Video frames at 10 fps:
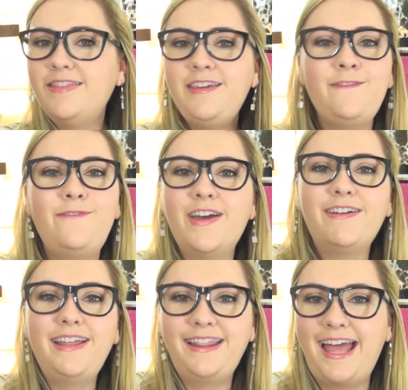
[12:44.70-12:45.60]
The
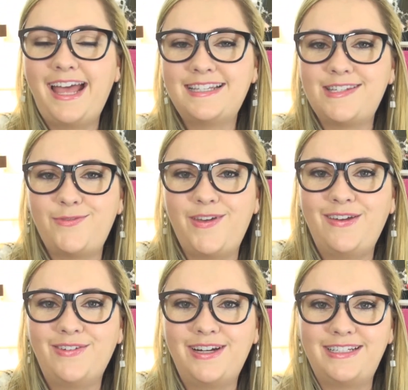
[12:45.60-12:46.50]
very last
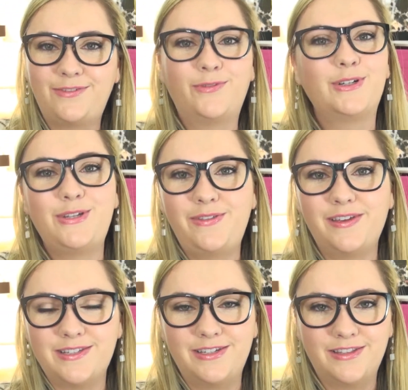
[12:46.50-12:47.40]
favorite for
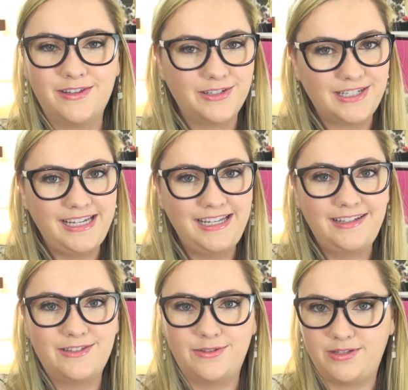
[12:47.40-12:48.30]

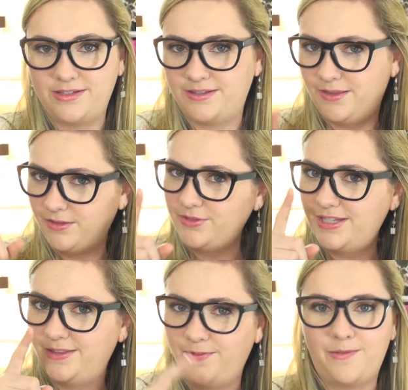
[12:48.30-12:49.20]
2013, so this is the
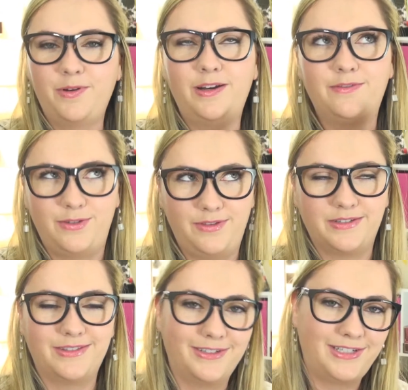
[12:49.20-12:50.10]
13th favorite of
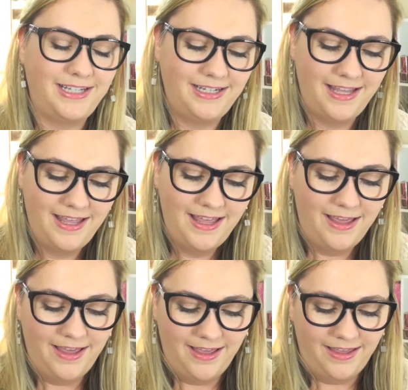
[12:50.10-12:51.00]
2013,
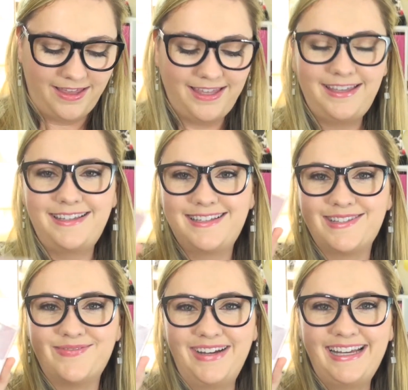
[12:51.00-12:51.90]

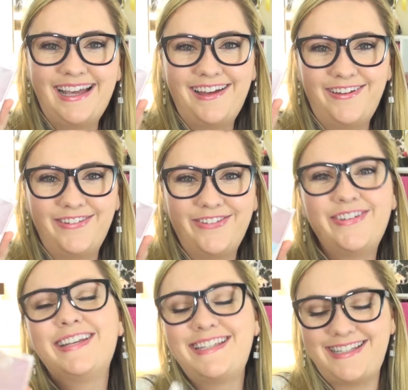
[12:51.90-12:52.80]
is my
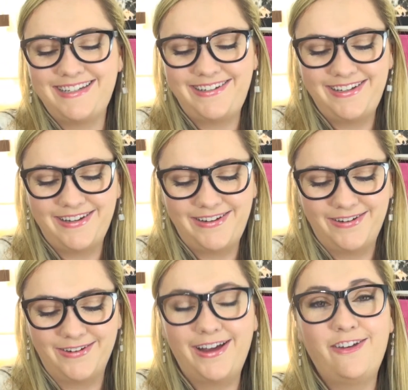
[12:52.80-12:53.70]
e.l.f. Studio,
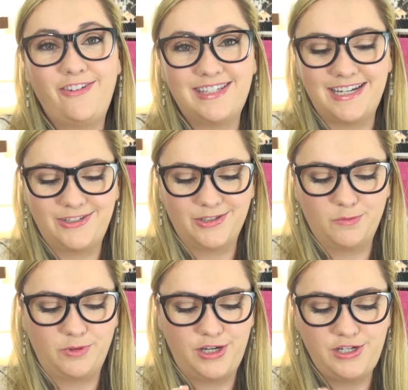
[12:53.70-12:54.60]
or e.l.f.
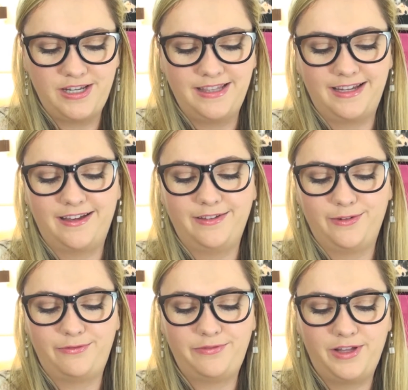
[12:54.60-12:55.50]
Essentials blush in the
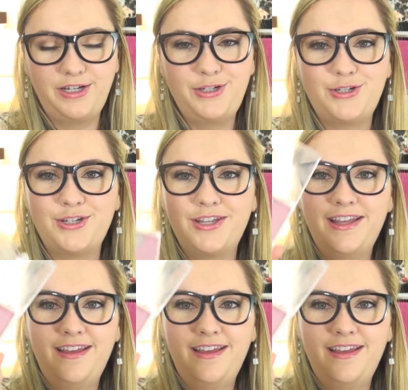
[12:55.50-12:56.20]
color Flushed.